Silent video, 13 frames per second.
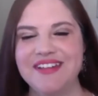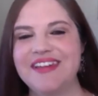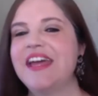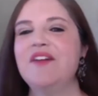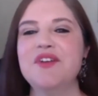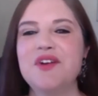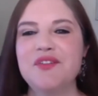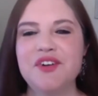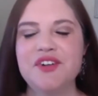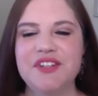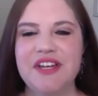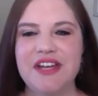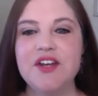Like, have you ever,
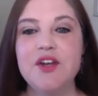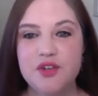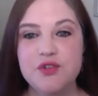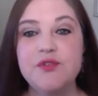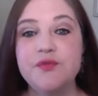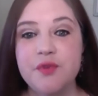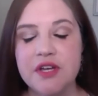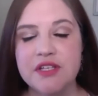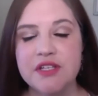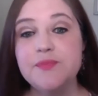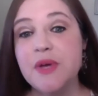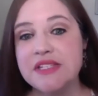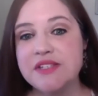like, I know you
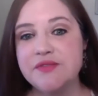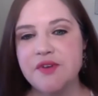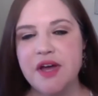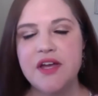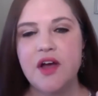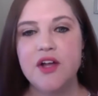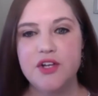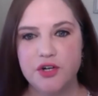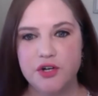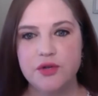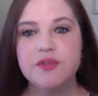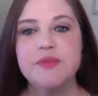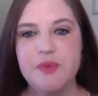specify on
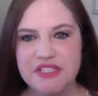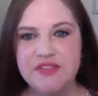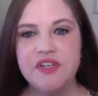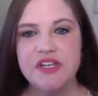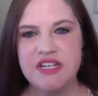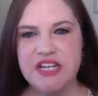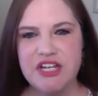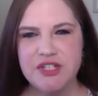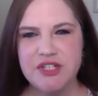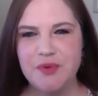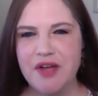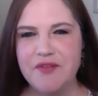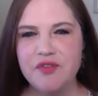your specific niche,
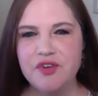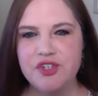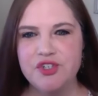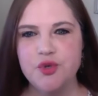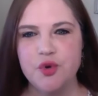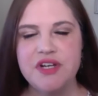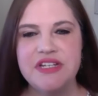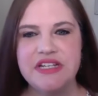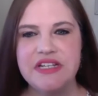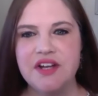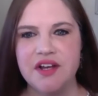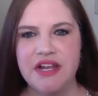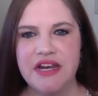but have you ever joined
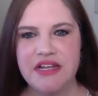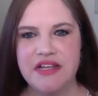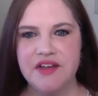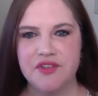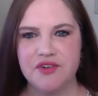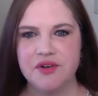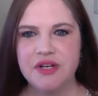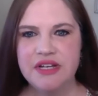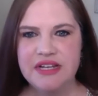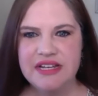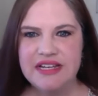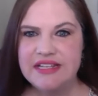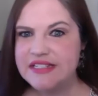in on any other
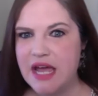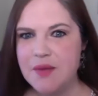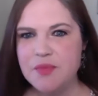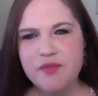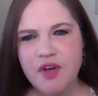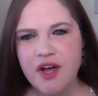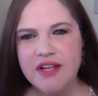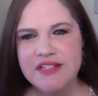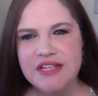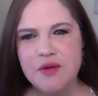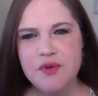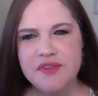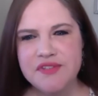type of
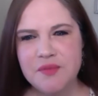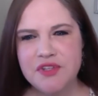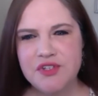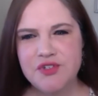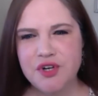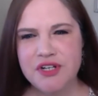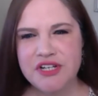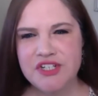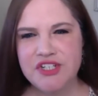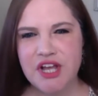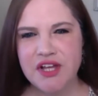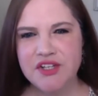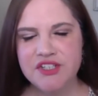content with some of the trending
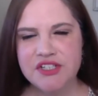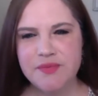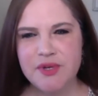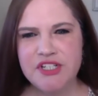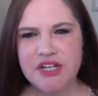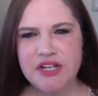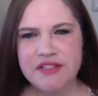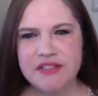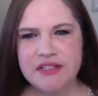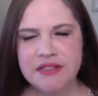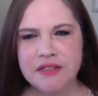challenges by chance?